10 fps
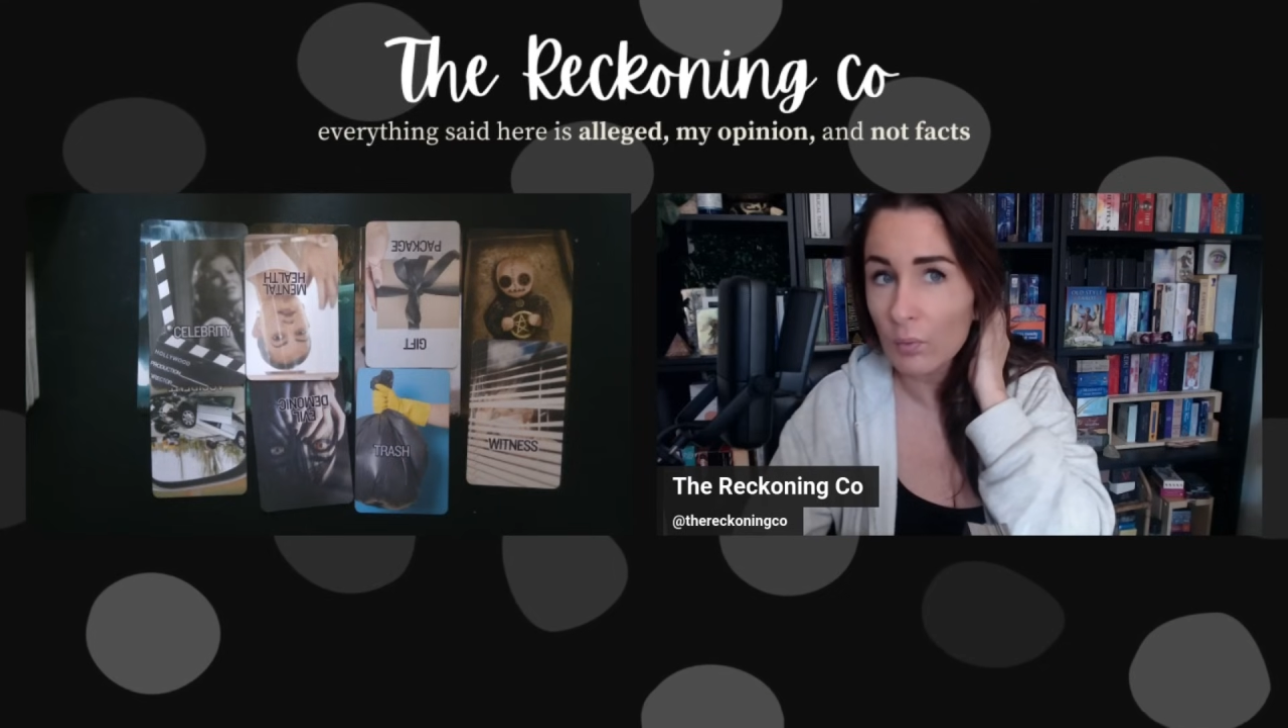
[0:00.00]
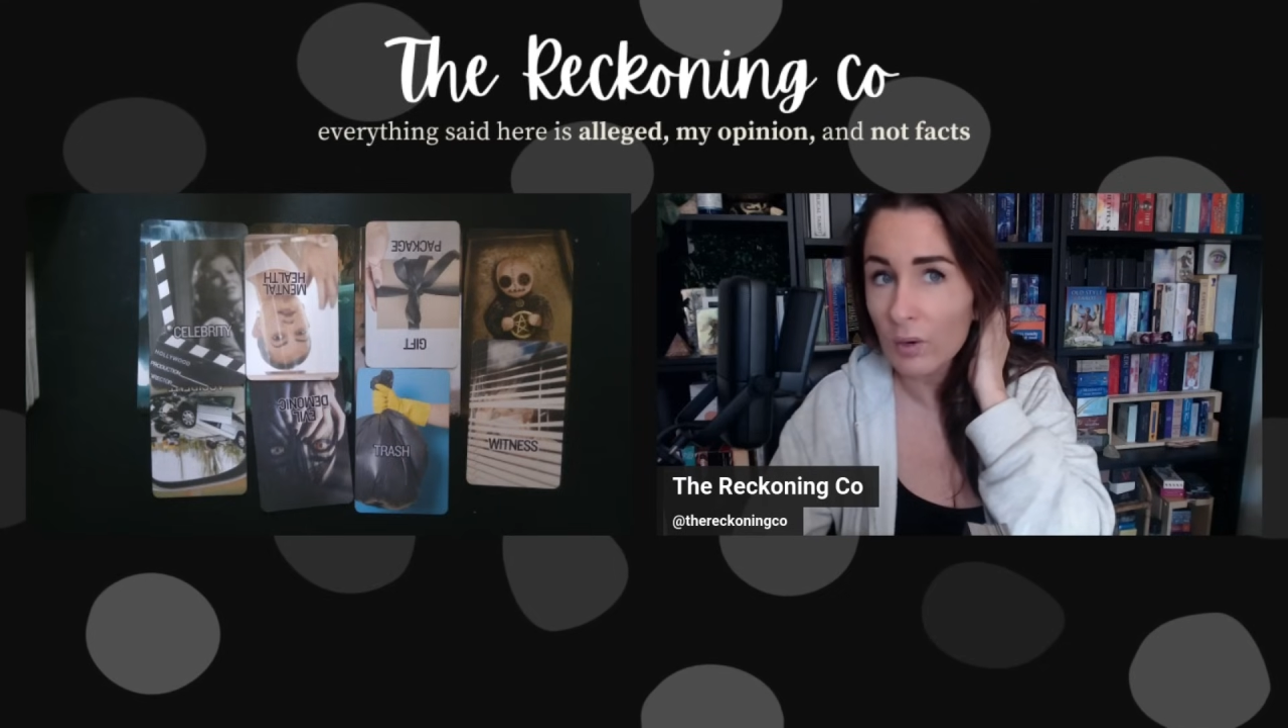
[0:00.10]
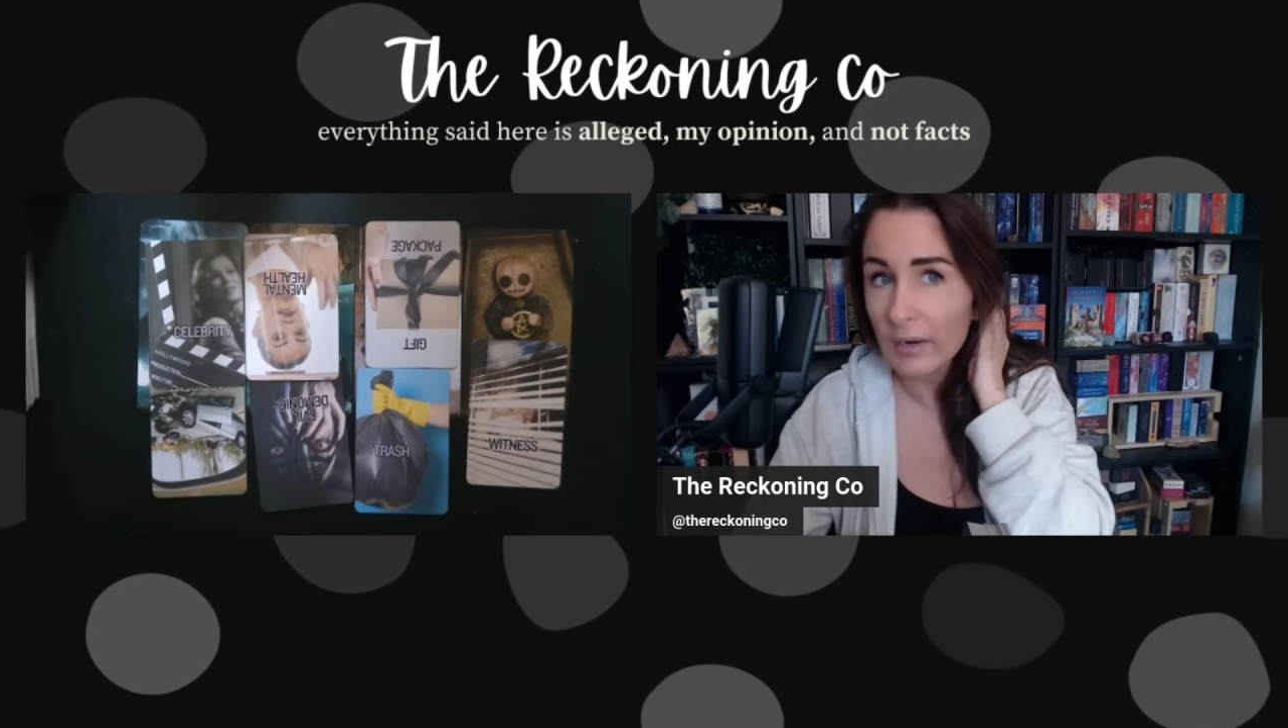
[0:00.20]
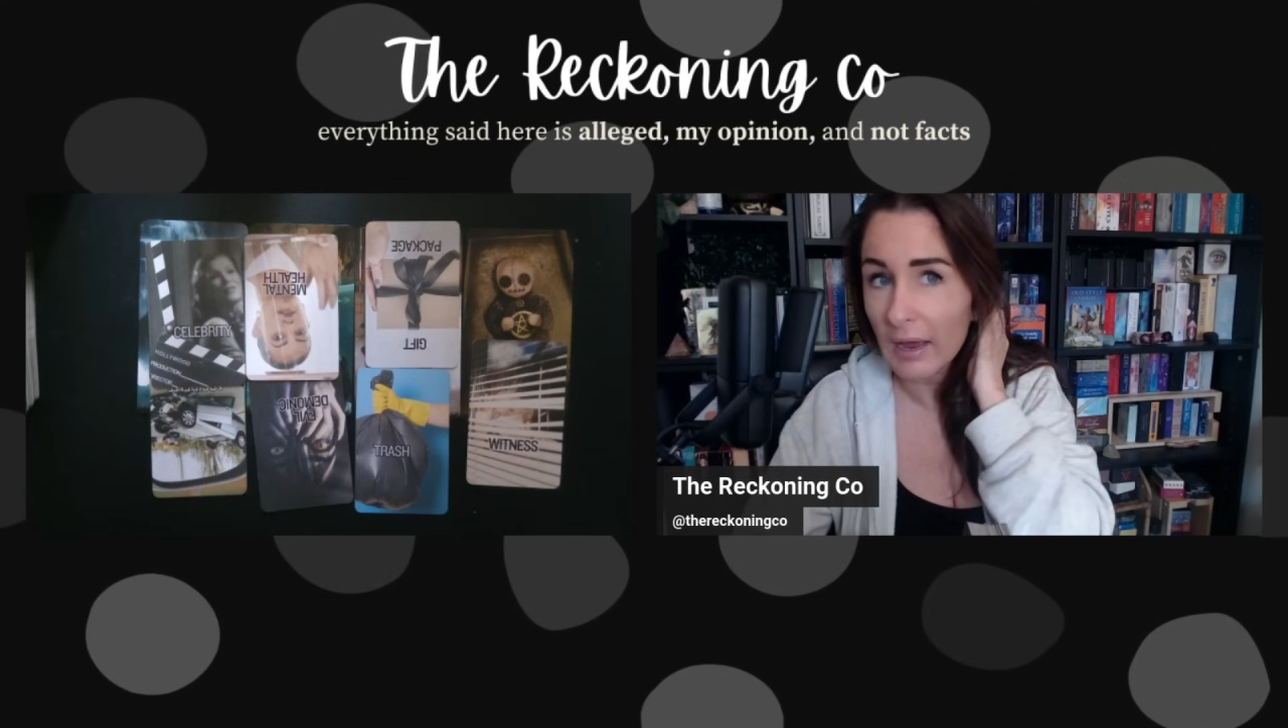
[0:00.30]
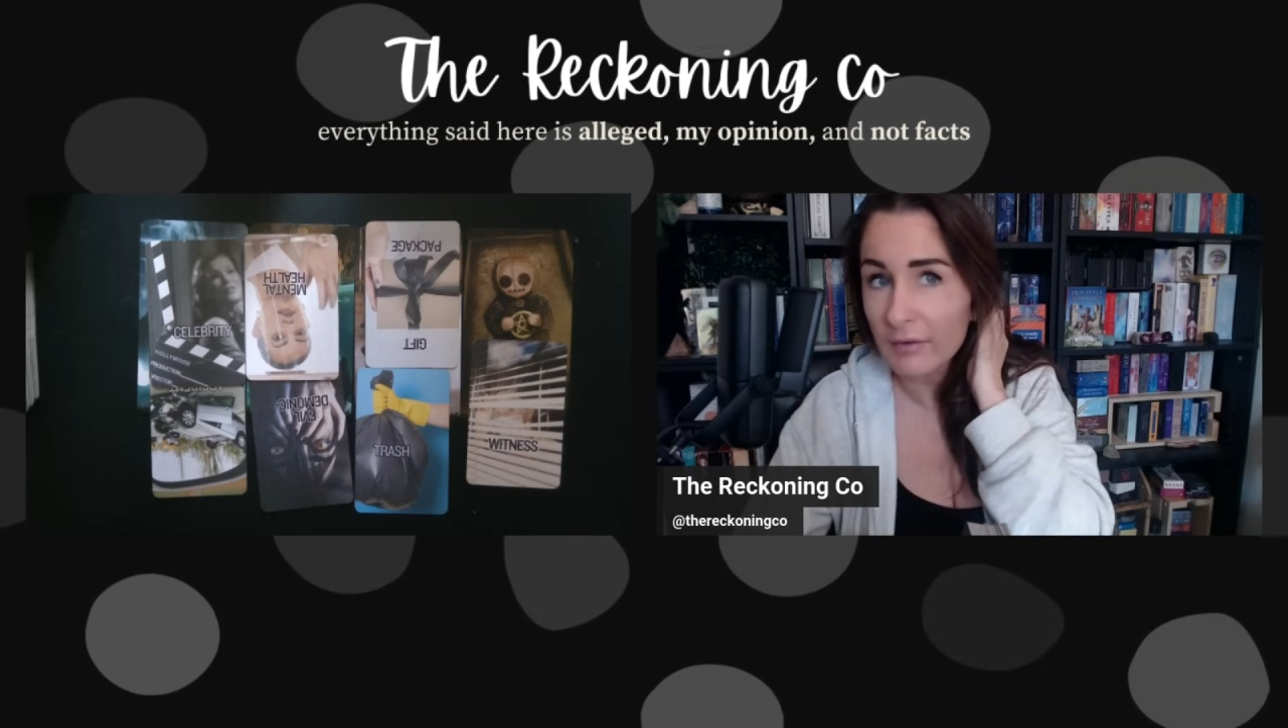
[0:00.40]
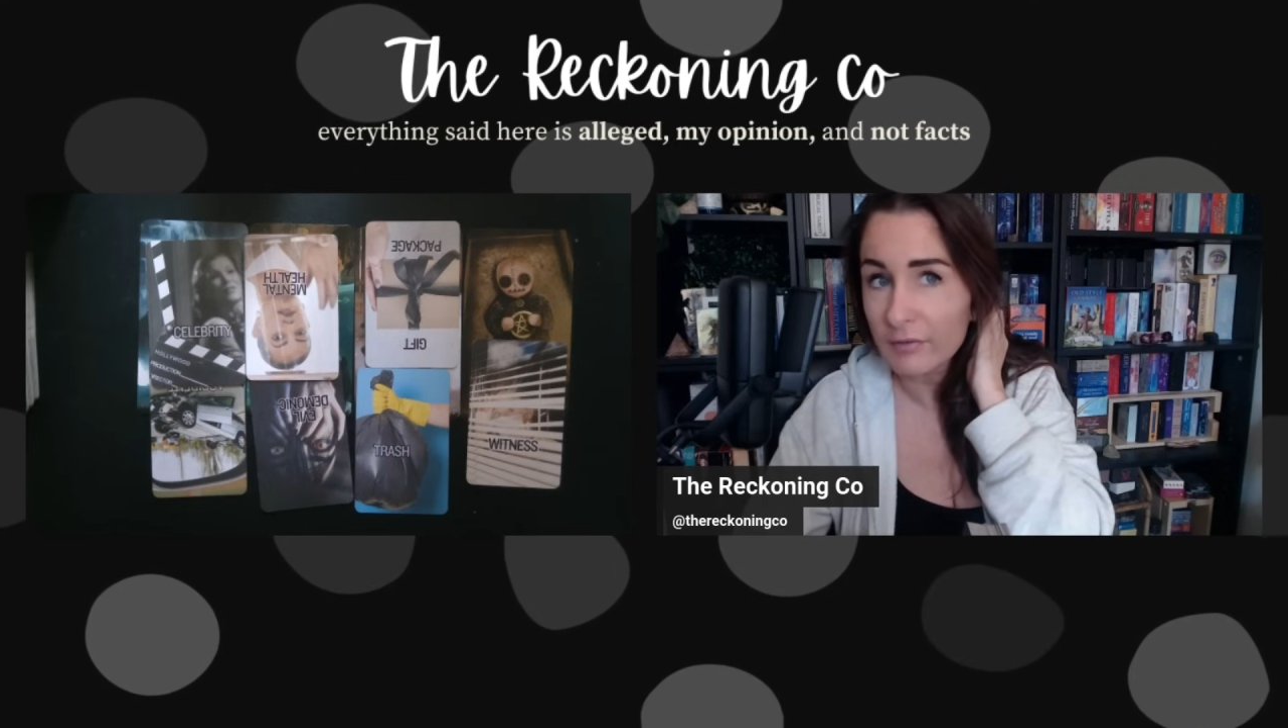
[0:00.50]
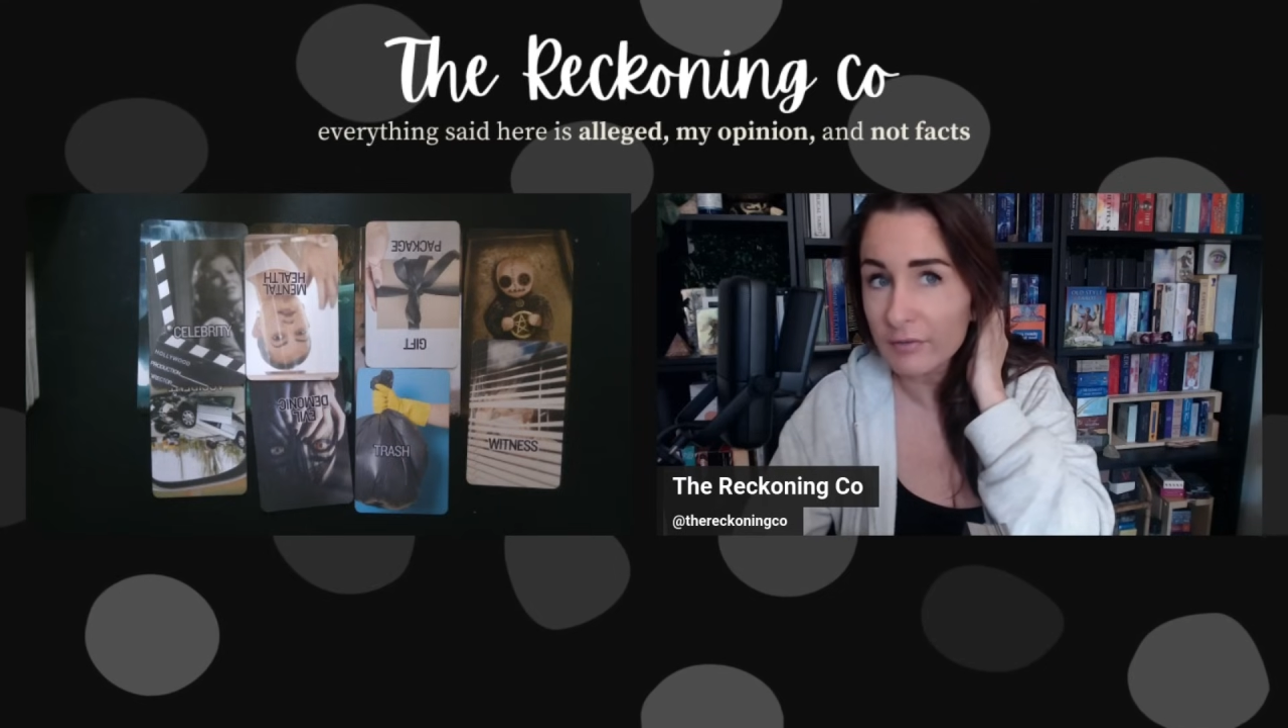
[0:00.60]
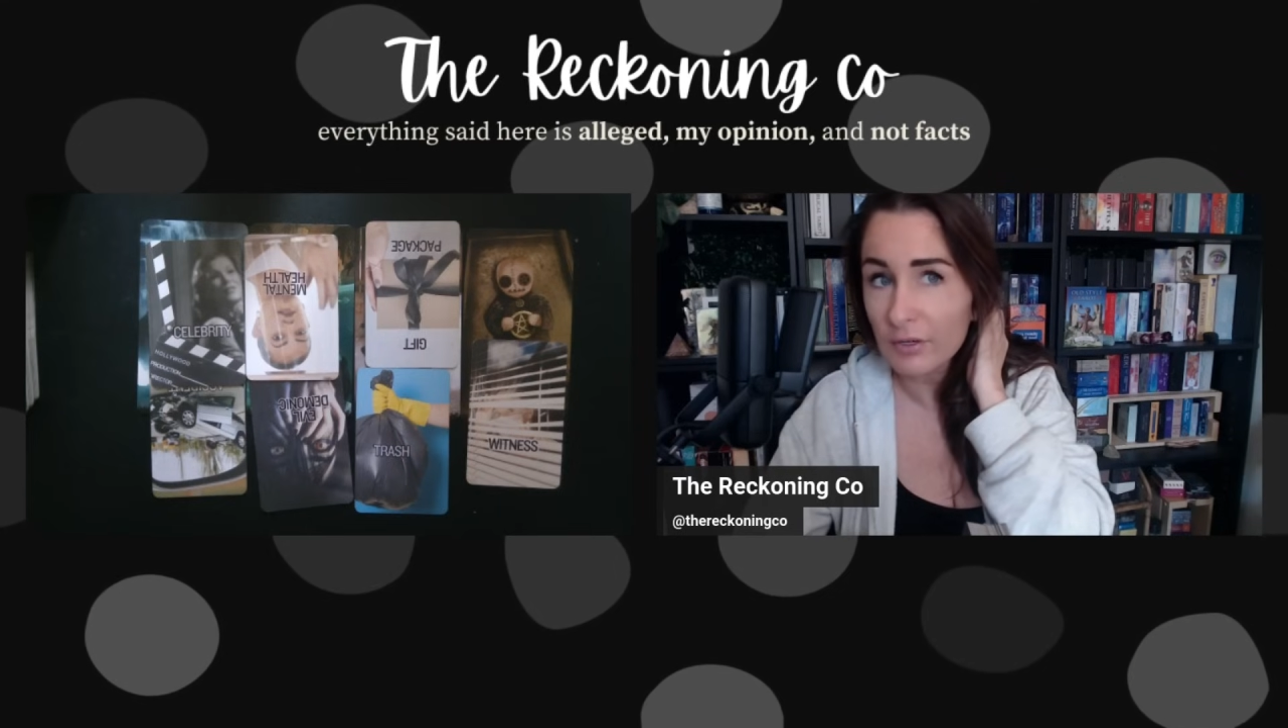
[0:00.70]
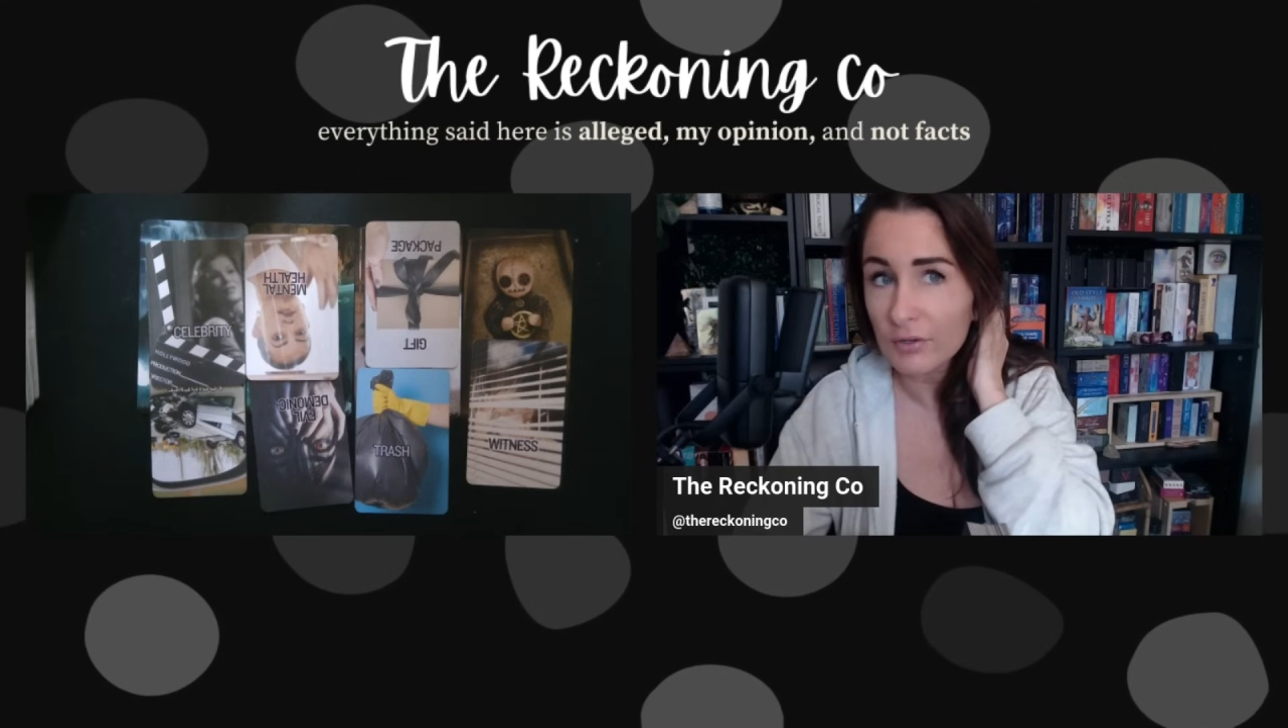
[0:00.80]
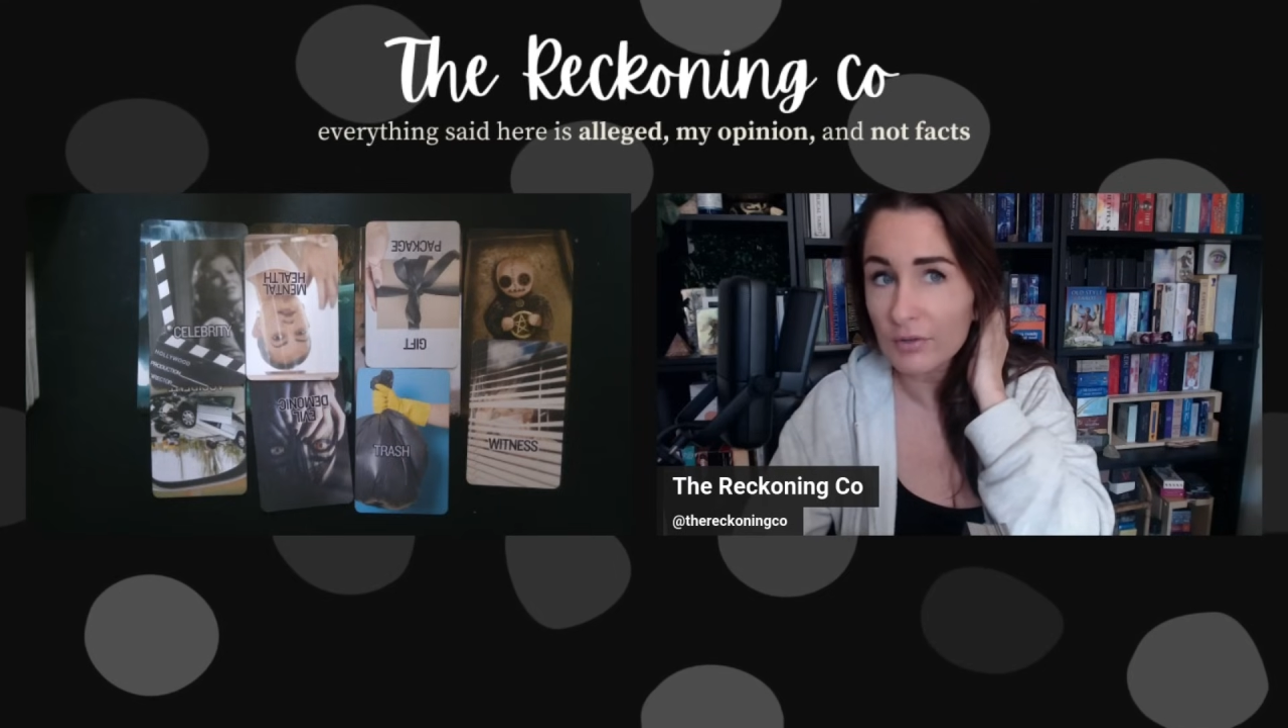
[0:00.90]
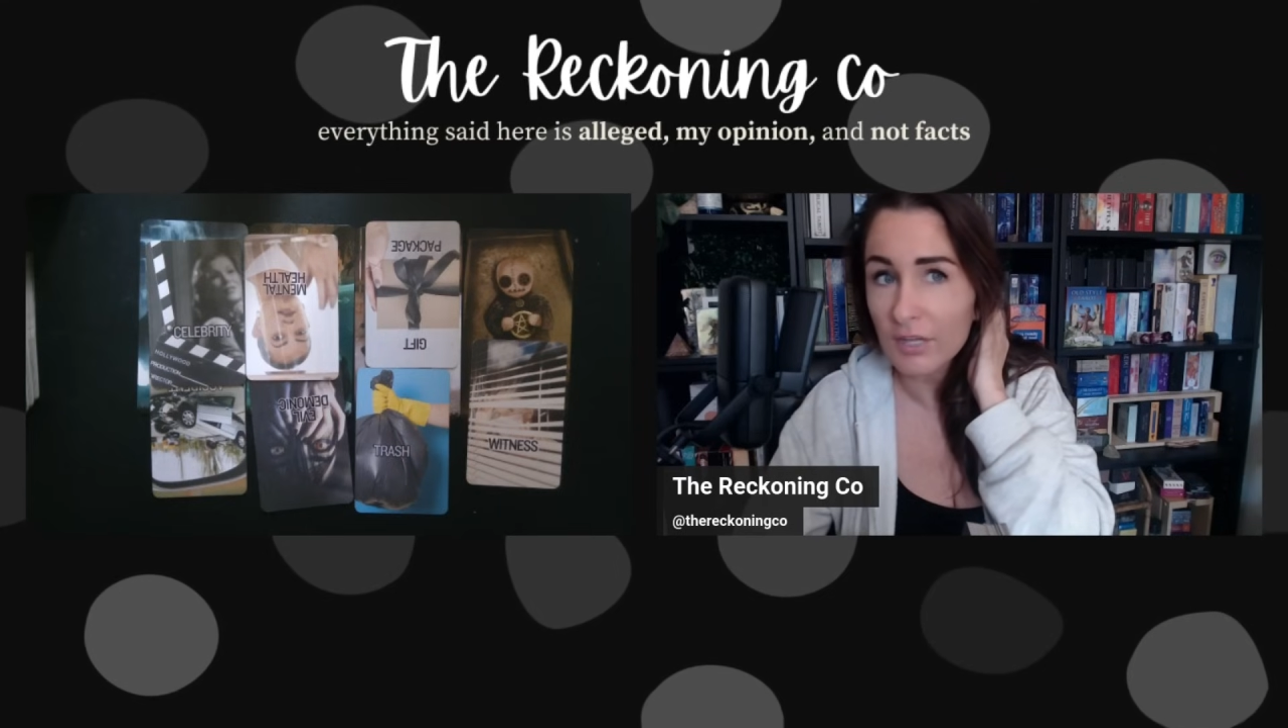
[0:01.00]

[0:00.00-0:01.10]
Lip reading: whatever